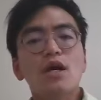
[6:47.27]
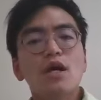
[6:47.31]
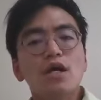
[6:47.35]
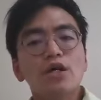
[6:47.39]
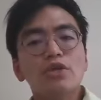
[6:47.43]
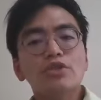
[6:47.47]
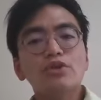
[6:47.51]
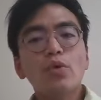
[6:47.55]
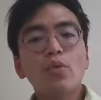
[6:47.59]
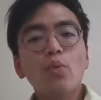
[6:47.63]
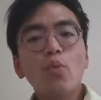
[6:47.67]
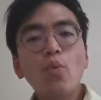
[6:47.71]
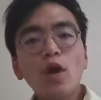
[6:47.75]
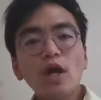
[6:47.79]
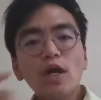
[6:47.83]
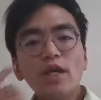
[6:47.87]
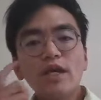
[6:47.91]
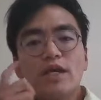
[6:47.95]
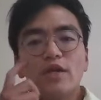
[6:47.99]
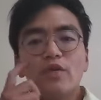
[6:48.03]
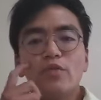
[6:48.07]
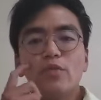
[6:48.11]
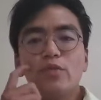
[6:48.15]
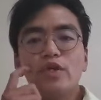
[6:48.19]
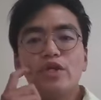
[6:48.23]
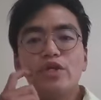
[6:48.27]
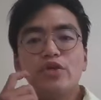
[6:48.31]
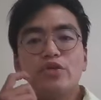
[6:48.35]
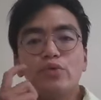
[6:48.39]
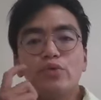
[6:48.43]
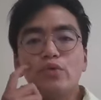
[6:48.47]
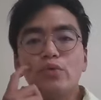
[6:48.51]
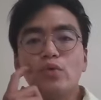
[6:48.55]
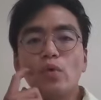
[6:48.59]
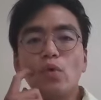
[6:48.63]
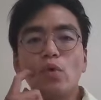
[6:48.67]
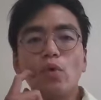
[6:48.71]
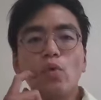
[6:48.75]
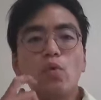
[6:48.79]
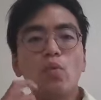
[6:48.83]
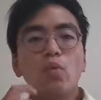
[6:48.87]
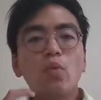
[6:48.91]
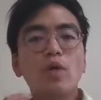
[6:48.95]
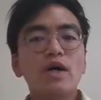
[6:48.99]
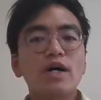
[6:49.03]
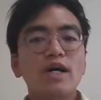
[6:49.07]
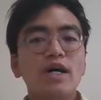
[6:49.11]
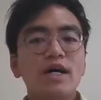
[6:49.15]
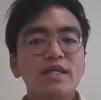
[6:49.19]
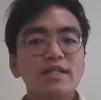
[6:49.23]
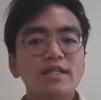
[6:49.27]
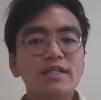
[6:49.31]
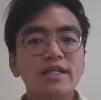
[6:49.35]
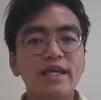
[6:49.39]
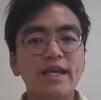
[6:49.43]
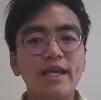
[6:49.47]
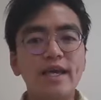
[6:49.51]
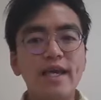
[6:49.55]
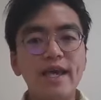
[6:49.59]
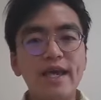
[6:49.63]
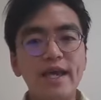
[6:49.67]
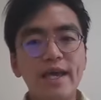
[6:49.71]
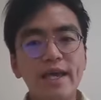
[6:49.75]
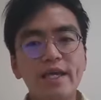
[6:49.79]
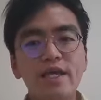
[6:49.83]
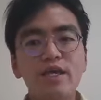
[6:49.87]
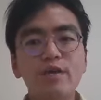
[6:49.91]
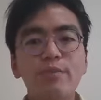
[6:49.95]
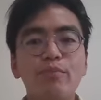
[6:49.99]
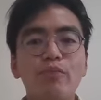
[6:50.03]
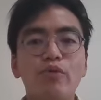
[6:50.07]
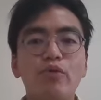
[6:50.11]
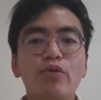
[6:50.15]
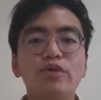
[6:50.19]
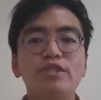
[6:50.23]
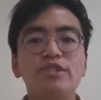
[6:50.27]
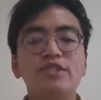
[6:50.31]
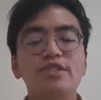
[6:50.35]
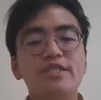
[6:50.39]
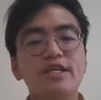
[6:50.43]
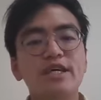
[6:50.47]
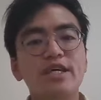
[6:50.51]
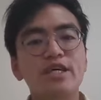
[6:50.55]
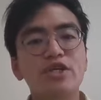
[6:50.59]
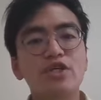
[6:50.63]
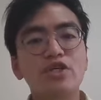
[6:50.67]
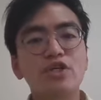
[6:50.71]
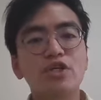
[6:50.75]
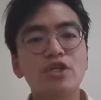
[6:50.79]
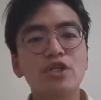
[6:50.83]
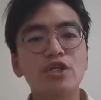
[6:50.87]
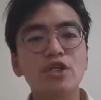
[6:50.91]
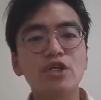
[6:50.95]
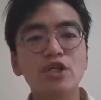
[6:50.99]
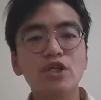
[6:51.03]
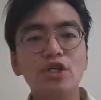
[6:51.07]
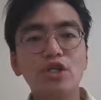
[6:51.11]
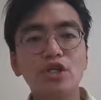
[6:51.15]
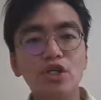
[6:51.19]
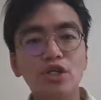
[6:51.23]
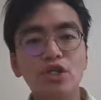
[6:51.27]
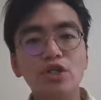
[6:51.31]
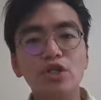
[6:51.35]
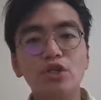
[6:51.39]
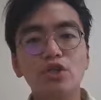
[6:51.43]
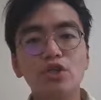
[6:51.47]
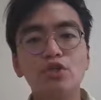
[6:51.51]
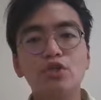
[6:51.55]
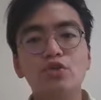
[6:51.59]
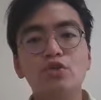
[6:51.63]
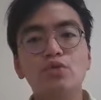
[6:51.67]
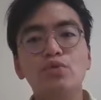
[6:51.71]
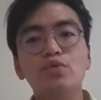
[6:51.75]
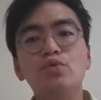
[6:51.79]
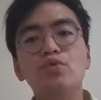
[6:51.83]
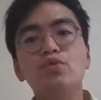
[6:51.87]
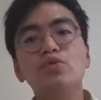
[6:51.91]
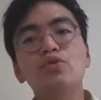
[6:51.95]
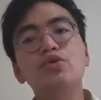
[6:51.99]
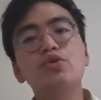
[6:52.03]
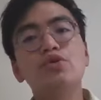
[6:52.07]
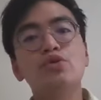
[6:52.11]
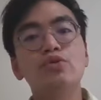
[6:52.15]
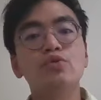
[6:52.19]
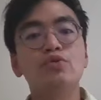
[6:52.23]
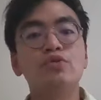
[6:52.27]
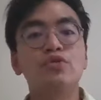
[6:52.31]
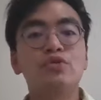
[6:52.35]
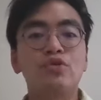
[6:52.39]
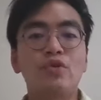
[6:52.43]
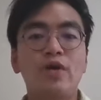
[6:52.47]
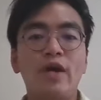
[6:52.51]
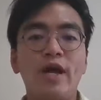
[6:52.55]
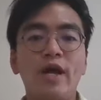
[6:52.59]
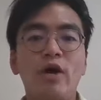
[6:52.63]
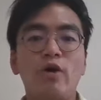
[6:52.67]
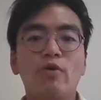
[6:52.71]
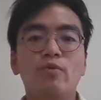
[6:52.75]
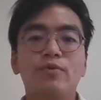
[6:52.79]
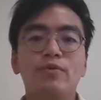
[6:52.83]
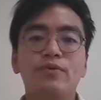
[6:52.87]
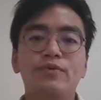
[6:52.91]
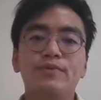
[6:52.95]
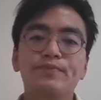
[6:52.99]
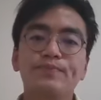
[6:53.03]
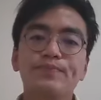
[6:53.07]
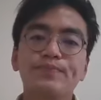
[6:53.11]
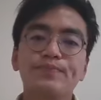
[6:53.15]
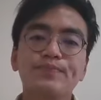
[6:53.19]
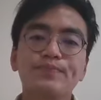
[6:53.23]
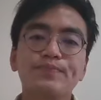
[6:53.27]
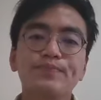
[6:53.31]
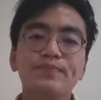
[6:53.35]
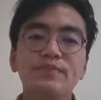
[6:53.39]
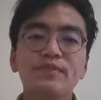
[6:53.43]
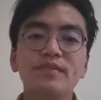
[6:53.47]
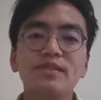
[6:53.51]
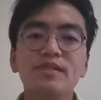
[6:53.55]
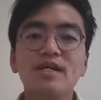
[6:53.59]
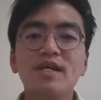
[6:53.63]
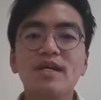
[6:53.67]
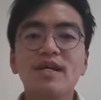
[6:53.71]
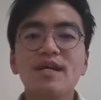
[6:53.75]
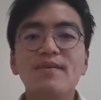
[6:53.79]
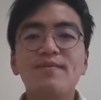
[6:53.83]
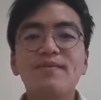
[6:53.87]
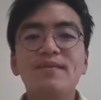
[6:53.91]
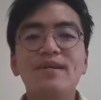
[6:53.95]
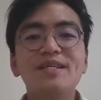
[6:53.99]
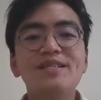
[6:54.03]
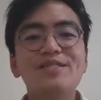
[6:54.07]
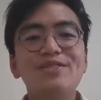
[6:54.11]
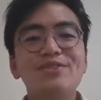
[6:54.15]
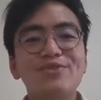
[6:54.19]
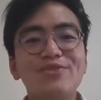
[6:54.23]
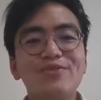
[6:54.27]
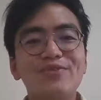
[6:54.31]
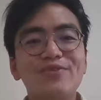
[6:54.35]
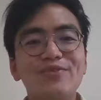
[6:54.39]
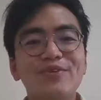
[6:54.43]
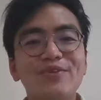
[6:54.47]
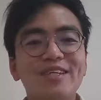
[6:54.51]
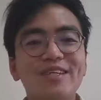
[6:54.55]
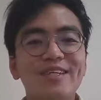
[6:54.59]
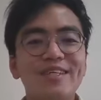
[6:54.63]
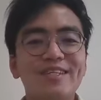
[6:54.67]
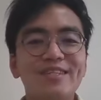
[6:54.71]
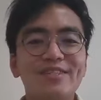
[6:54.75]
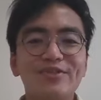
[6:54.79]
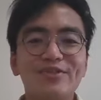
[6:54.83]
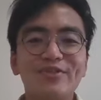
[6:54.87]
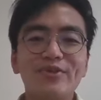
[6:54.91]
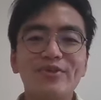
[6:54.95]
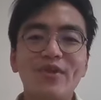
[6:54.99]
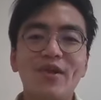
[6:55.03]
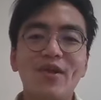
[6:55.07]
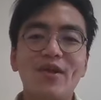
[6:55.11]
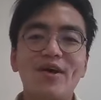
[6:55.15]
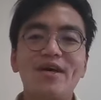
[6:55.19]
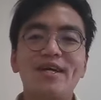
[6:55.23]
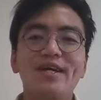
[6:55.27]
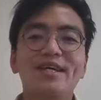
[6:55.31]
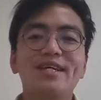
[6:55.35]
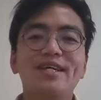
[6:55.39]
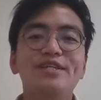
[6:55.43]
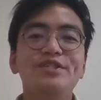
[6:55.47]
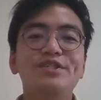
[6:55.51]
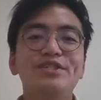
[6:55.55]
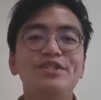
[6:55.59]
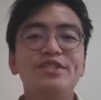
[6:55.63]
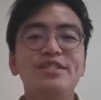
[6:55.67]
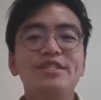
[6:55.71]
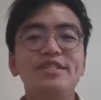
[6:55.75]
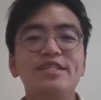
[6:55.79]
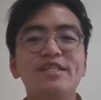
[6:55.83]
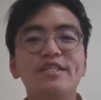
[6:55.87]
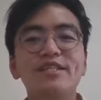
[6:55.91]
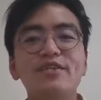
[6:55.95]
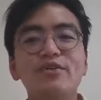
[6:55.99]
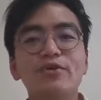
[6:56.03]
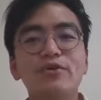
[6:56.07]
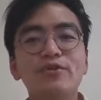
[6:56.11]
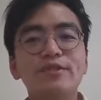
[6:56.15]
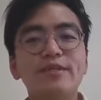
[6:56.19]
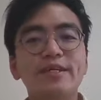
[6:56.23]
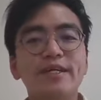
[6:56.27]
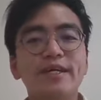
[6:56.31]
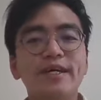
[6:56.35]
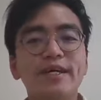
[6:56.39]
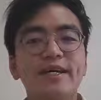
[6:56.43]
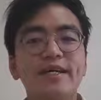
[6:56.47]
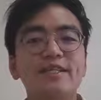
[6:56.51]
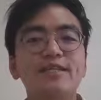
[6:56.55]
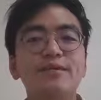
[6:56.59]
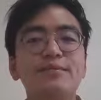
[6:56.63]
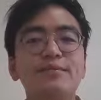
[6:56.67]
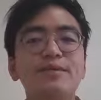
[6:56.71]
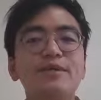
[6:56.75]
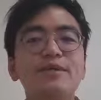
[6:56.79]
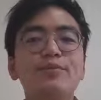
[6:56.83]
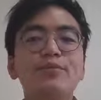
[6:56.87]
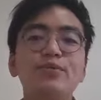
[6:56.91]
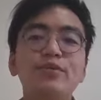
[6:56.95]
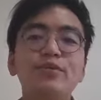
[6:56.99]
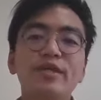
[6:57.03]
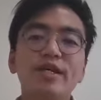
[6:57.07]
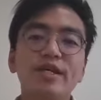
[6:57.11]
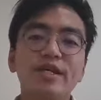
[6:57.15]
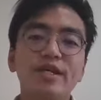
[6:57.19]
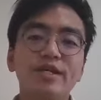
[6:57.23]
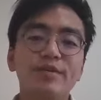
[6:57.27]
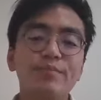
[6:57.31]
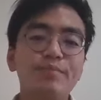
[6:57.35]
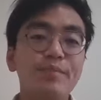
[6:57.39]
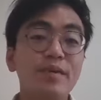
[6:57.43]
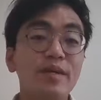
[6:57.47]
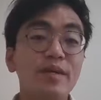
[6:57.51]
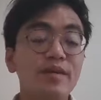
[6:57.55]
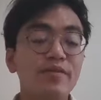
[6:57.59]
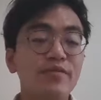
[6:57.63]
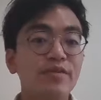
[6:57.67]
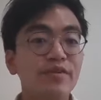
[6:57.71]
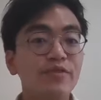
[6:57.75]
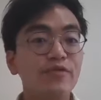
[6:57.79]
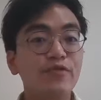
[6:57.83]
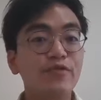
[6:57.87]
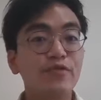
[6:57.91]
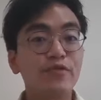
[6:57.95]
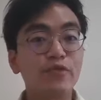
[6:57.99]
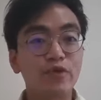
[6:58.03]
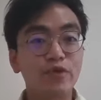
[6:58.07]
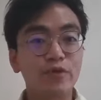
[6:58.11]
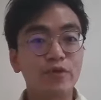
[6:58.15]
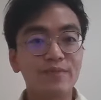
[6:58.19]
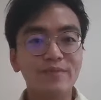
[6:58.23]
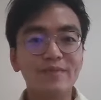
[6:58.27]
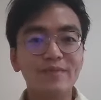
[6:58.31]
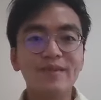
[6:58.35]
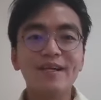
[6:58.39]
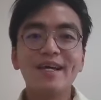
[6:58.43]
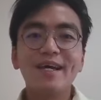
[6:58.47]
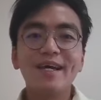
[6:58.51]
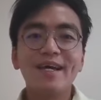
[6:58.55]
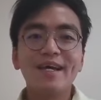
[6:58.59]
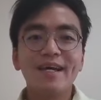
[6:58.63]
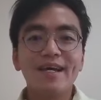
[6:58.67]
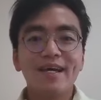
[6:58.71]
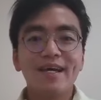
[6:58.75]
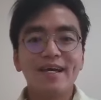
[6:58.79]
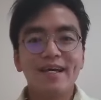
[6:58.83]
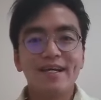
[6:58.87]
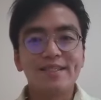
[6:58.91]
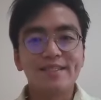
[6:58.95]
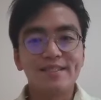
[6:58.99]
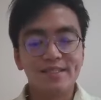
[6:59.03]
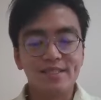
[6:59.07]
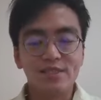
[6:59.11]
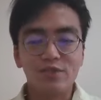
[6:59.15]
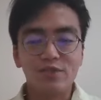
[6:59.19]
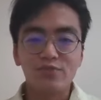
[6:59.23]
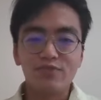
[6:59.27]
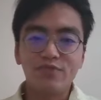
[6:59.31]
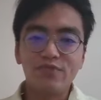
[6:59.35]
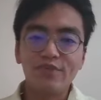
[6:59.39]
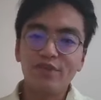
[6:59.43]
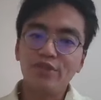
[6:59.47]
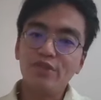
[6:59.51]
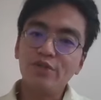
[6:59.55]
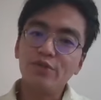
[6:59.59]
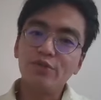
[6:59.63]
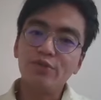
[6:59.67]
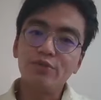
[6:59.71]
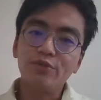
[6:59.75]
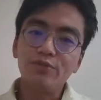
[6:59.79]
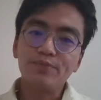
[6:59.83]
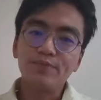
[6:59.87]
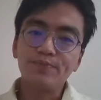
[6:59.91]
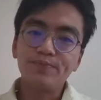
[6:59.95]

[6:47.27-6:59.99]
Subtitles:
So what can we do, or what are the acupoints that you could use to help? Please don't forget to like and share or tag the people that can benefit from this video.